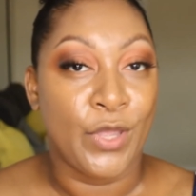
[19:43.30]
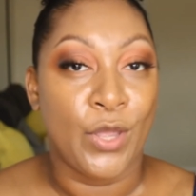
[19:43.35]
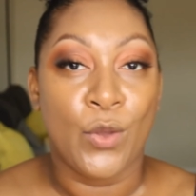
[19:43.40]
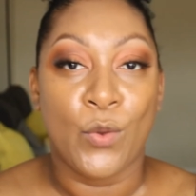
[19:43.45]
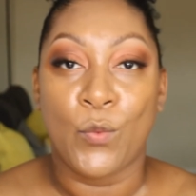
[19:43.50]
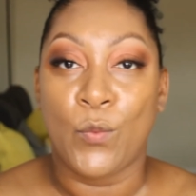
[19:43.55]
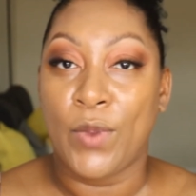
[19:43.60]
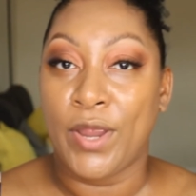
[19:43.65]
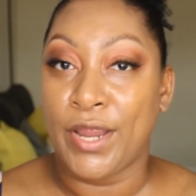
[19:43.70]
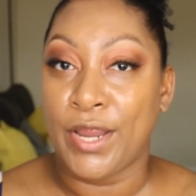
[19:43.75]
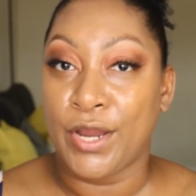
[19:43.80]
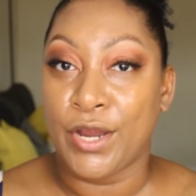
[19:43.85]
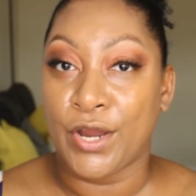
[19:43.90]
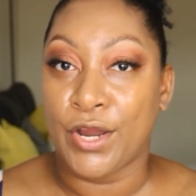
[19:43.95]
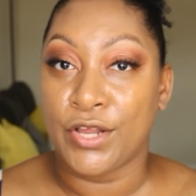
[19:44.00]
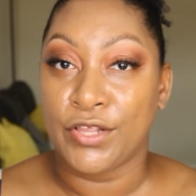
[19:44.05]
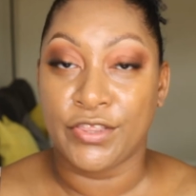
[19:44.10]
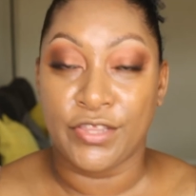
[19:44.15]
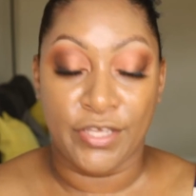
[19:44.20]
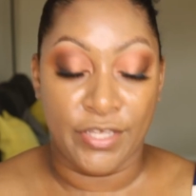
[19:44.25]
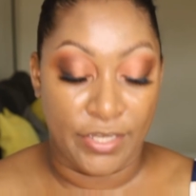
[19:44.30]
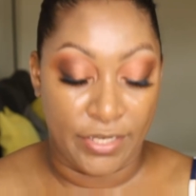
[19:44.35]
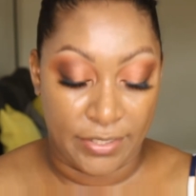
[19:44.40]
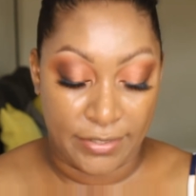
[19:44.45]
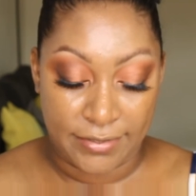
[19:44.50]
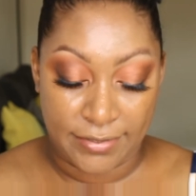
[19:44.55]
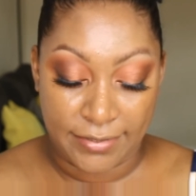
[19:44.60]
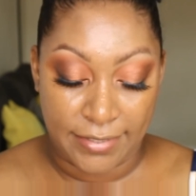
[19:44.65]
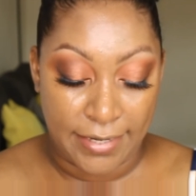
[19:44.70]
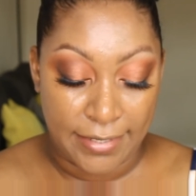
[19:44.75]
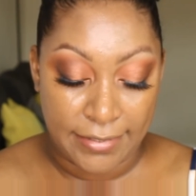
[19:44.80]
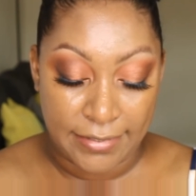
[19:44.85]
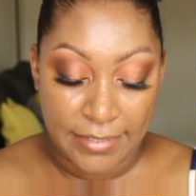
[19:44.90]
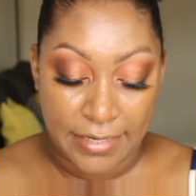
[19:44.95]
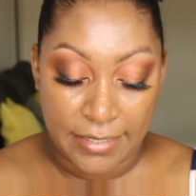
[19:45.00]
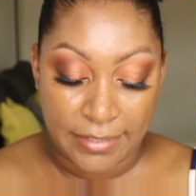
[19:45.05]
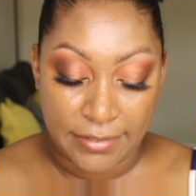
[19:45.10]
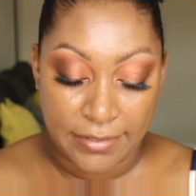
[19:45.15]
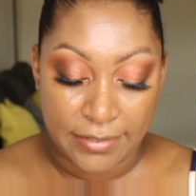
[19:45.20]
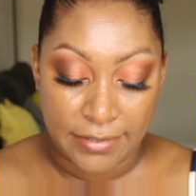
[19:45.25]
where the skin
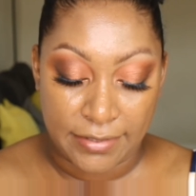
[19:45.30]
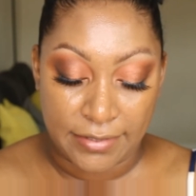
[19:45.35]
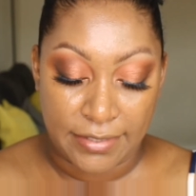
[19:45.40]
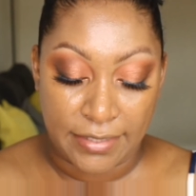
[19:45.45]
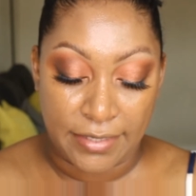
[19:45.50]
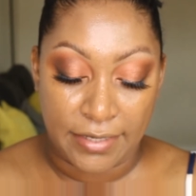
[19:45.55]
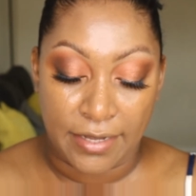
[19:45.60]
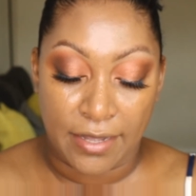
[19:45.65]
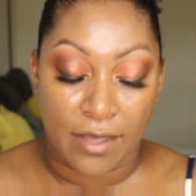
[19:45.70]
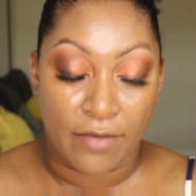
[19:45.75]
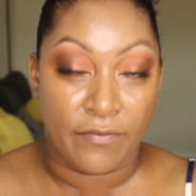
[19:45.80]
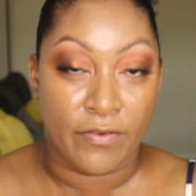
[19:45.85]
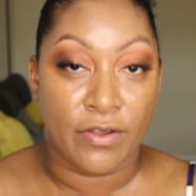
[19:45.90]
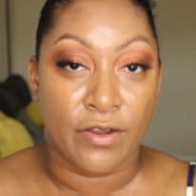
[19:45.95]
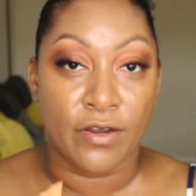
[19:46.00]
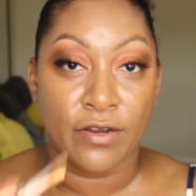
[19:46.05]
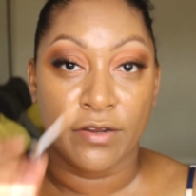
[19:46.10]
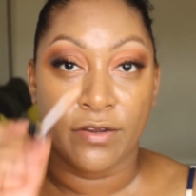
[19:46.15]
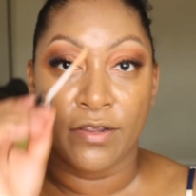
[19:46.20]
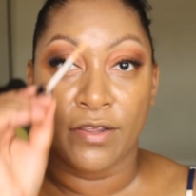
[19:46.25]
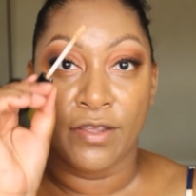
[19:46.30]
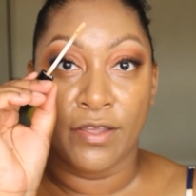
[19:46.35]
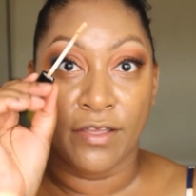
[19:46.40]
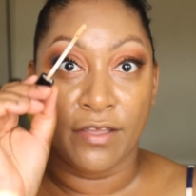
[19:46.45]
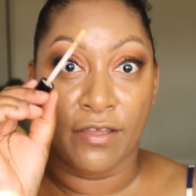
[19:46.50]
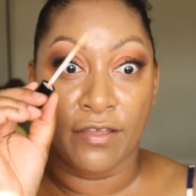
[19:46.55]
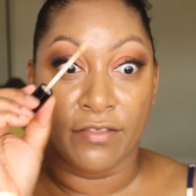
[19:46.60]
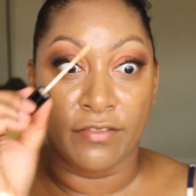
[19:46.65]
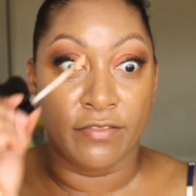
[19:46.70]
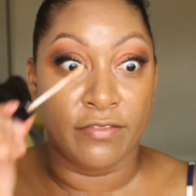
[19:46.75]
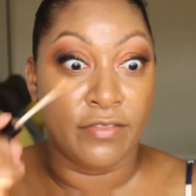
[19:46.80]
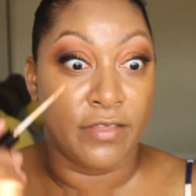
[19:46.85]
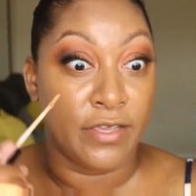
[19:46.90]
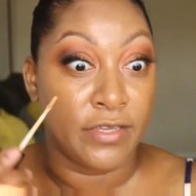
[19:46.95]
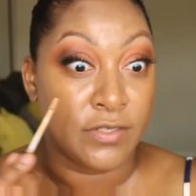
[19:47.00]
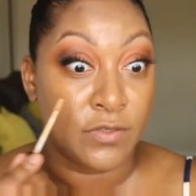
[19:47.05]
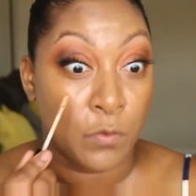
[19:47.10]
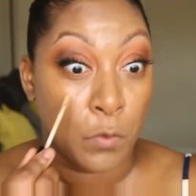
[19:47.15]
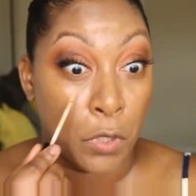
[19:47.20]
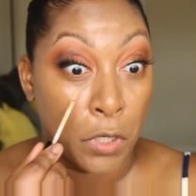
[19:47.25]
tint didn't cover,
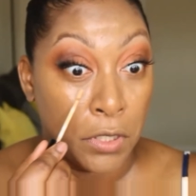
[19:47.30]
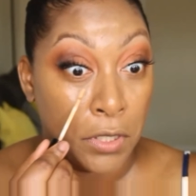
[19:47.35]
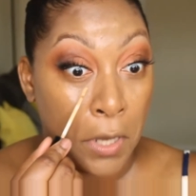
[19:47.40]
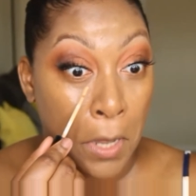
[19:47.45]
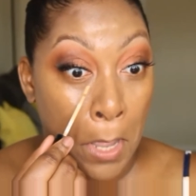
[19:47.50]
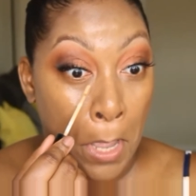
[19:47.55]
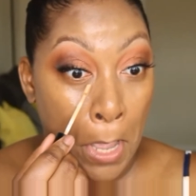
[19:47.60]
this would.